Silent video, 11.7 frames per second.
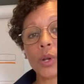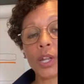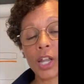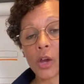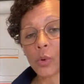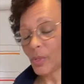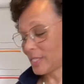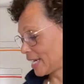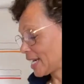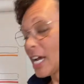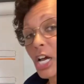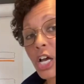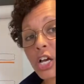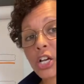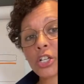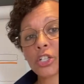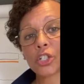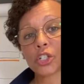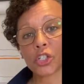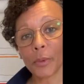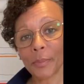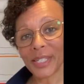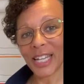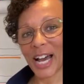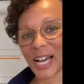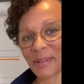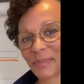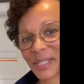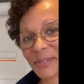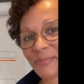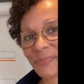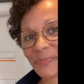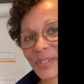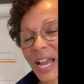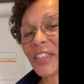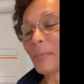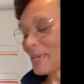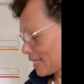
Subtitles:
loading sometimes. And there'll be a